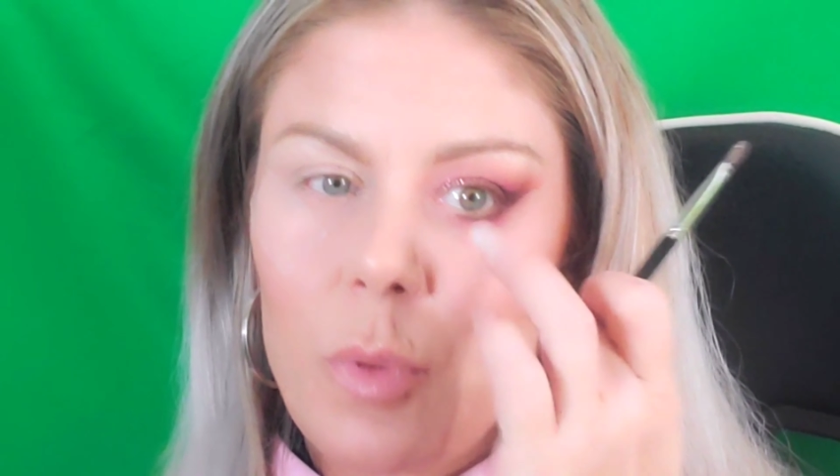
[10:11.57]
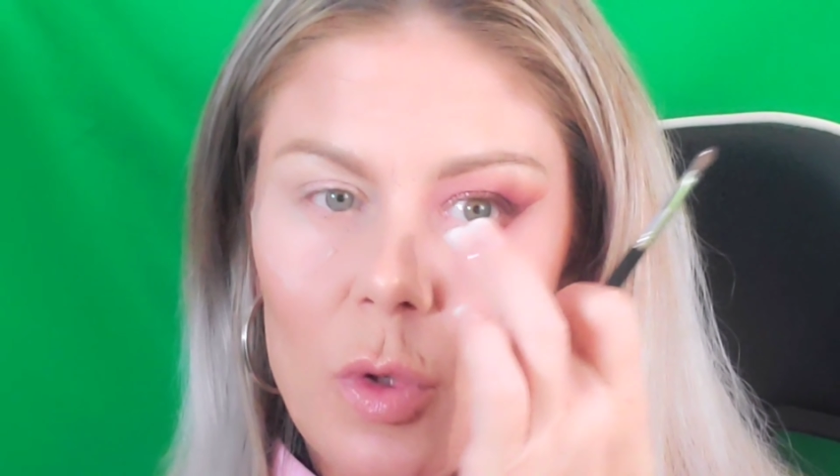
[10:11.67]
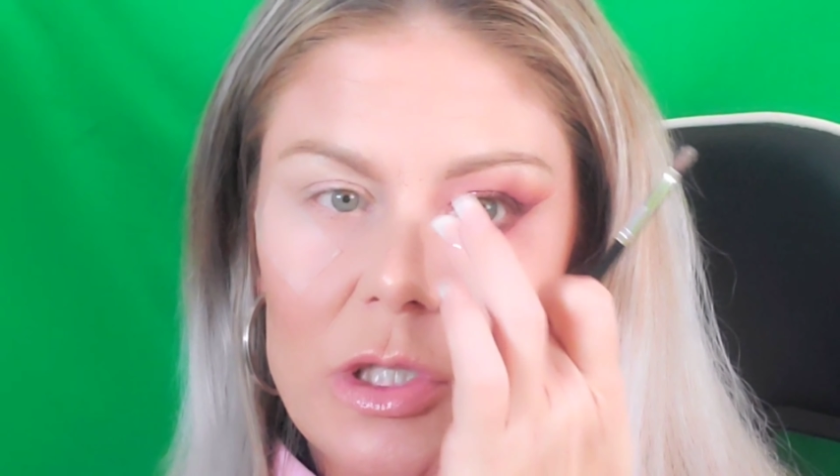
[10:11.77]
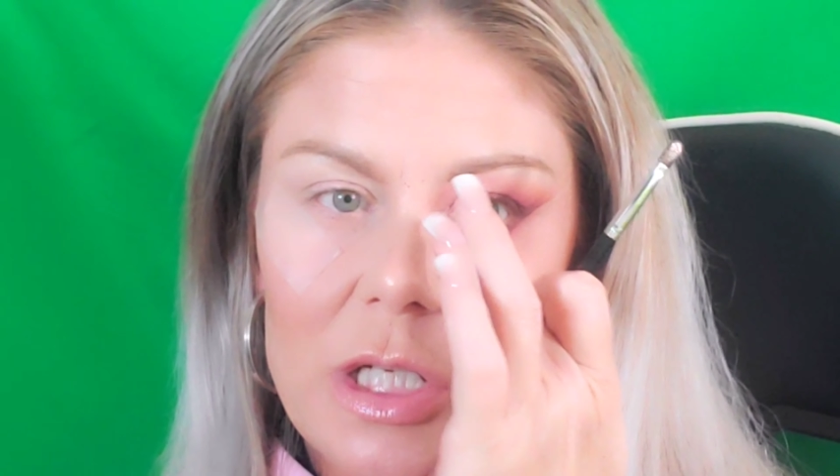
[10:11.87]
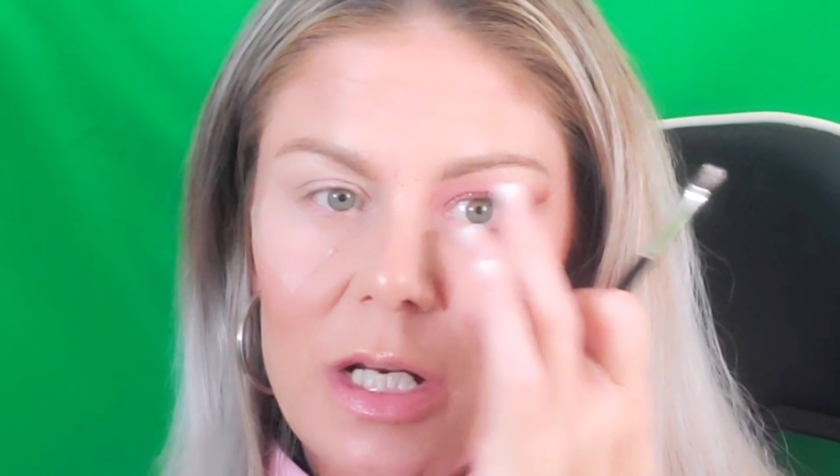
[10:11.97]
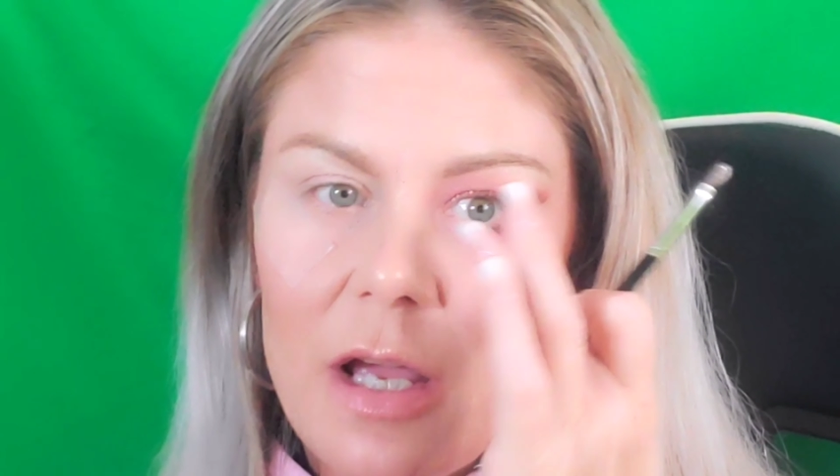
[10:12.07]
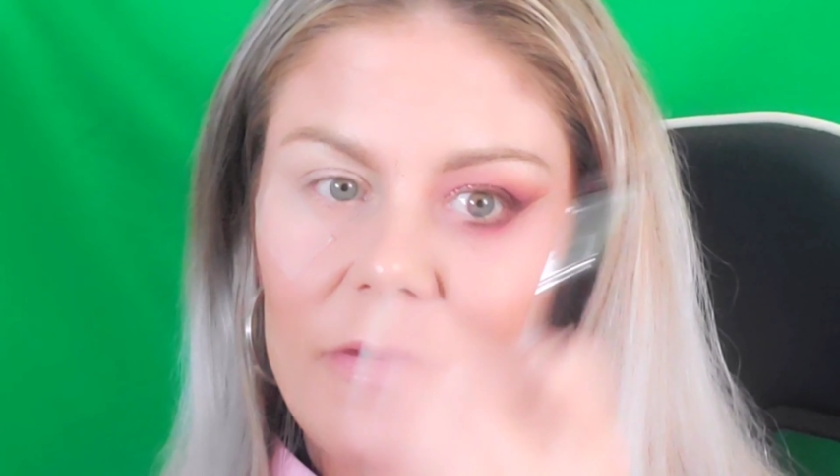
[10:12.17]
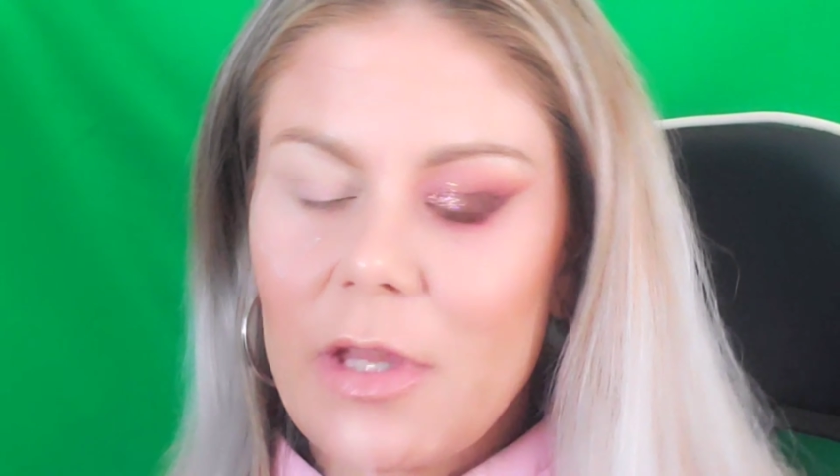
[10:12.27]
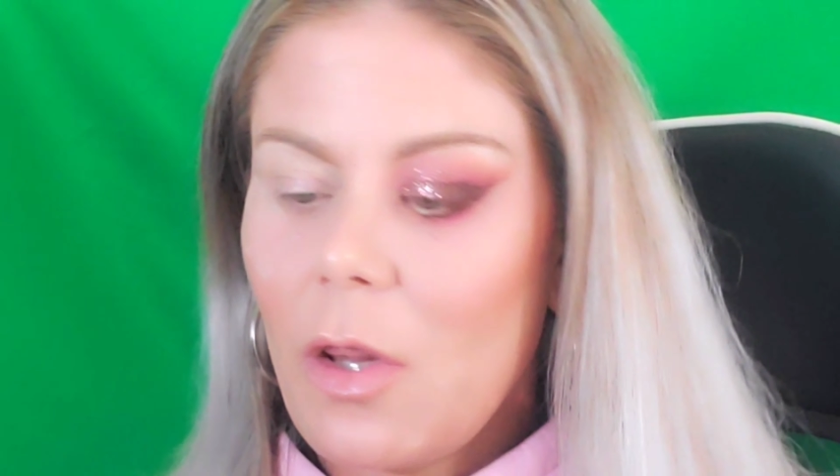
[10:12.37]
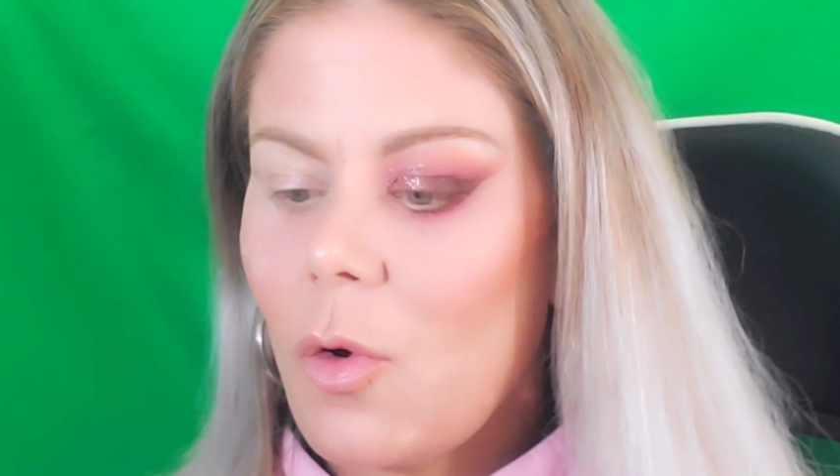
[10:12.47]
portion
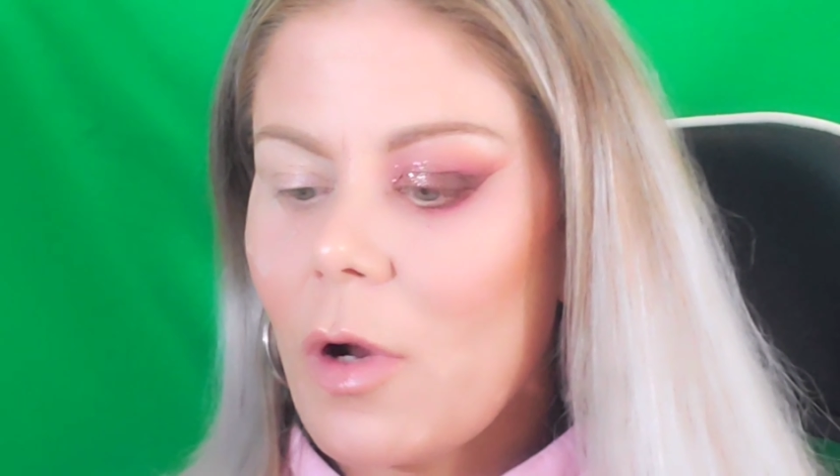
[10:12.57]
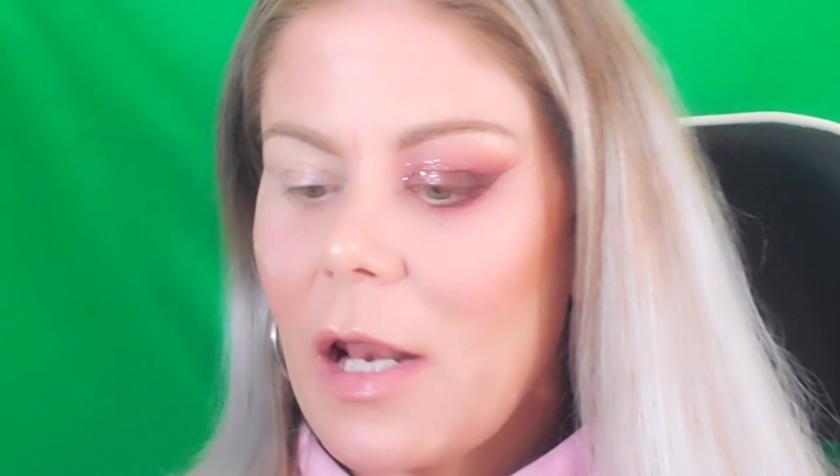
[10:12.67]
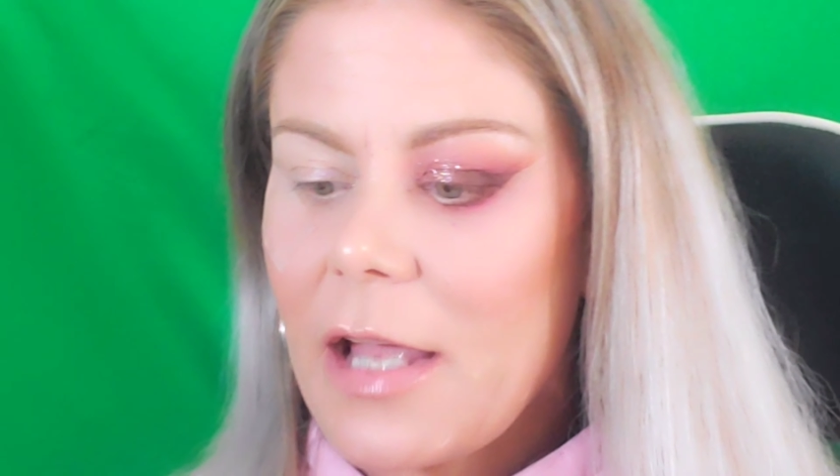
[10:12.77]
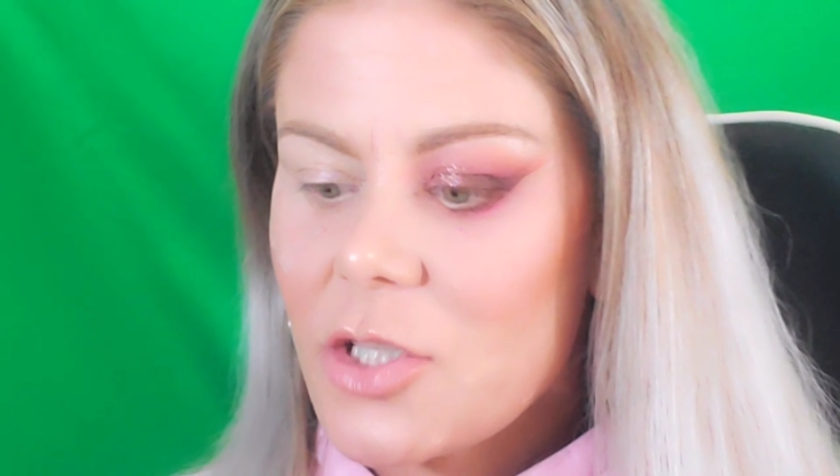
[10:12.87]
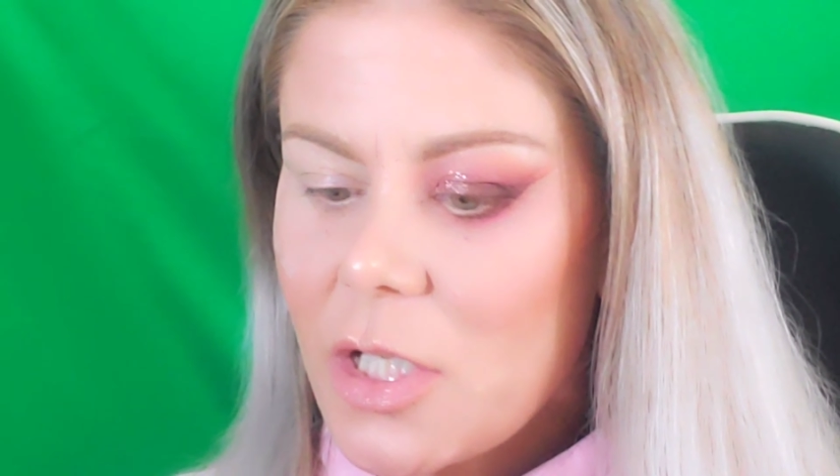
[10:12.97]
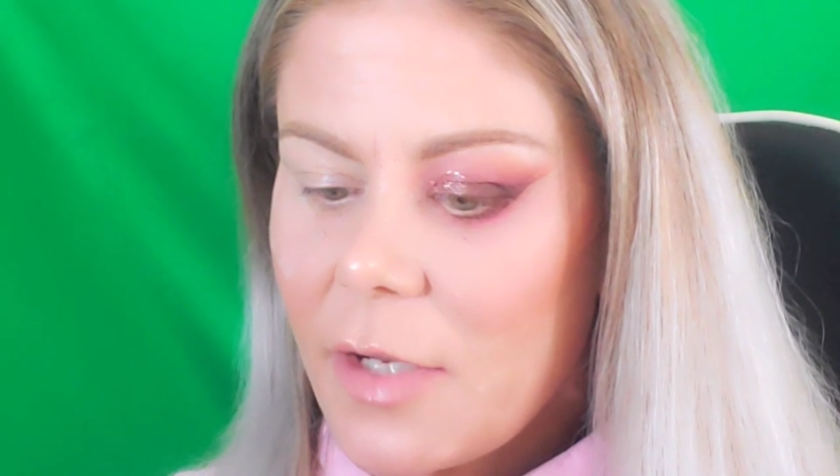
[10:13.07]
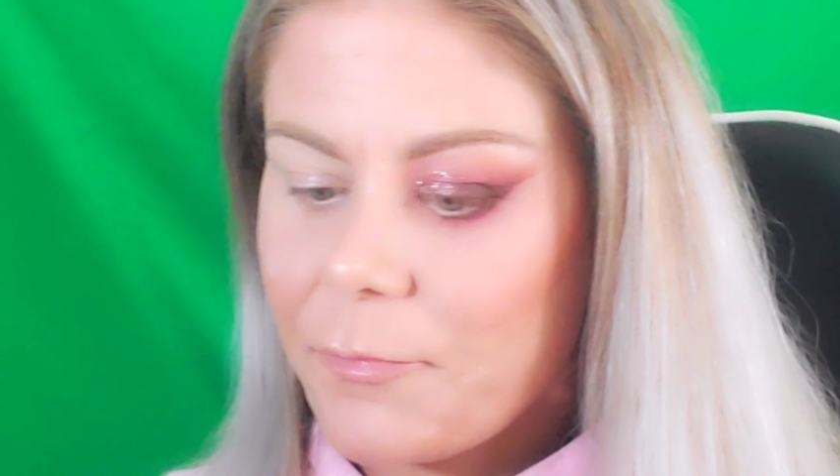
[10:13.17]
of the lower lash